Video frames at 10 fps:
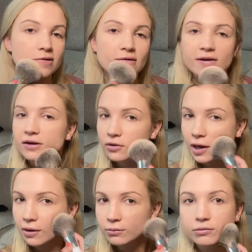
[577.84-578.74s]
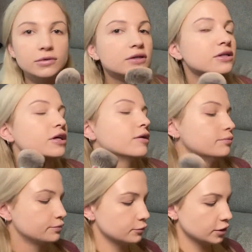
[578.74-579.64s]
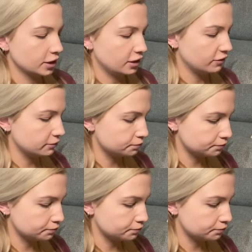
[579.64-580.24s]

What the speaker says: Look okay. I'm looking good. Looking even.